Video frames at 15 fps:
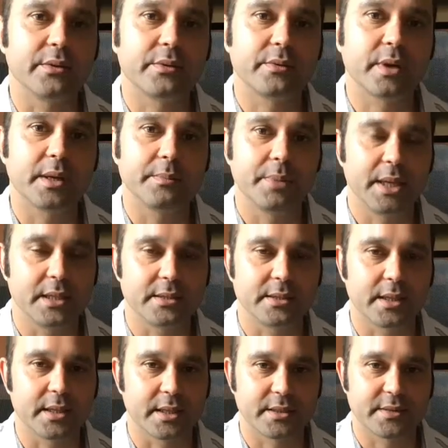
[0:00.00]
right?
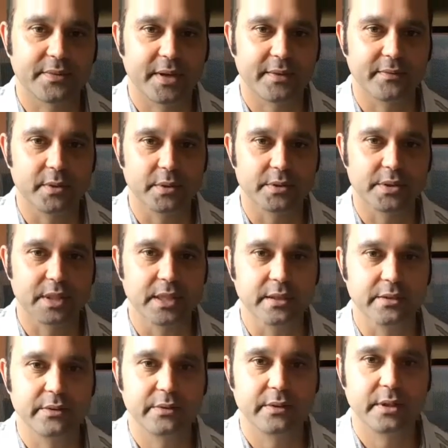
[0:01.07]
Pentatonics, 5-note
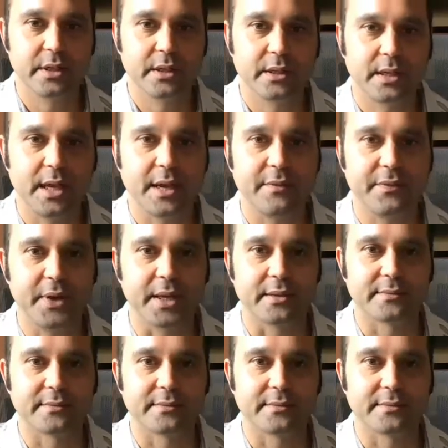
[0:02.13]
scales. Okay, have fun.